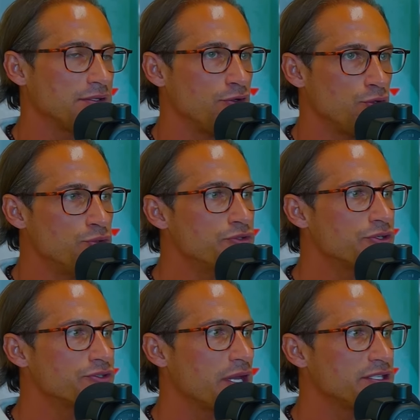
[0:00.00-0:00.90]
And the
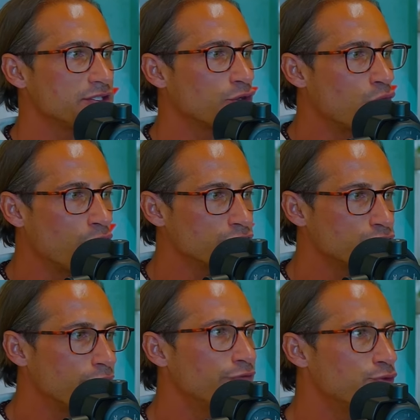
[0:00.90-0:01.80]
losers is the
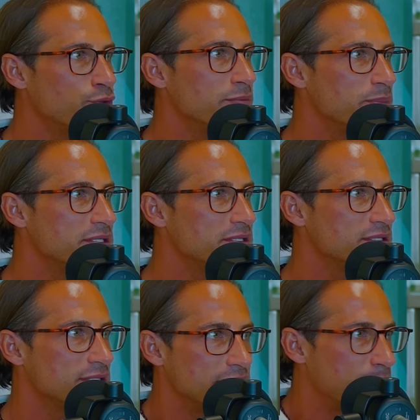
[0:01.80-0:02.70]
cost of doing
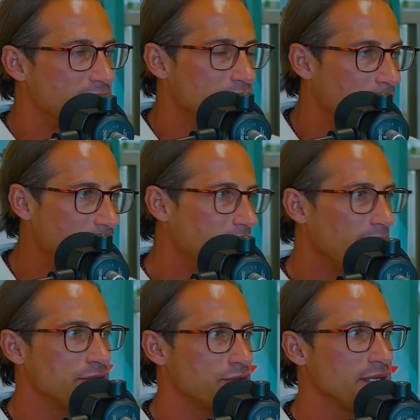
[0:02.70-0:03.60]
business. It's, by the way,
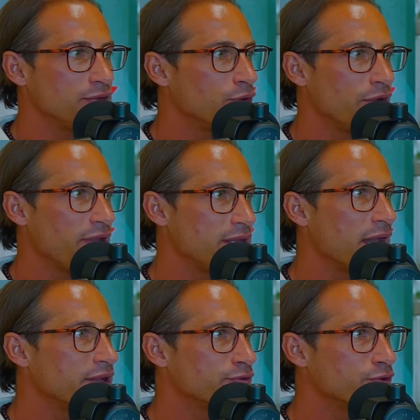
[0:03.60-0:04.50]
in trading, you don't have any
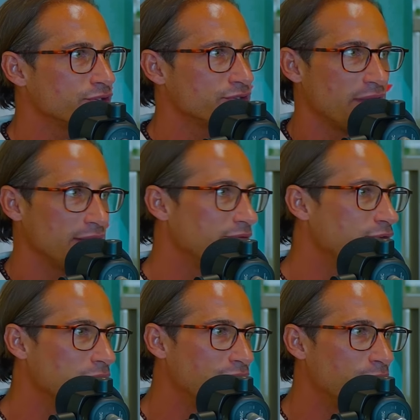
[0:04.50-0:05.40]
other costs, right? If
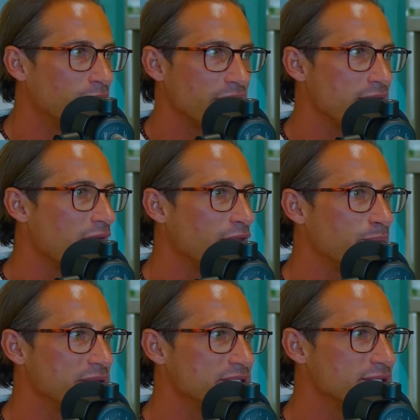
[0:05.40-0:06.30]
you look at any other
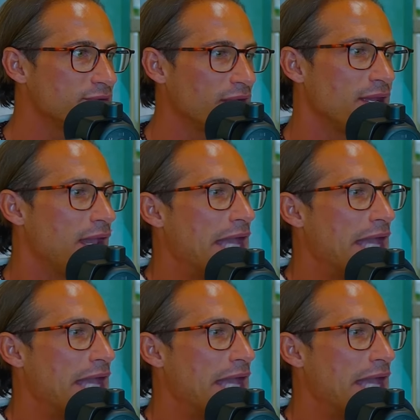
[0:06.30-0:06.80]
business, right? Yeah.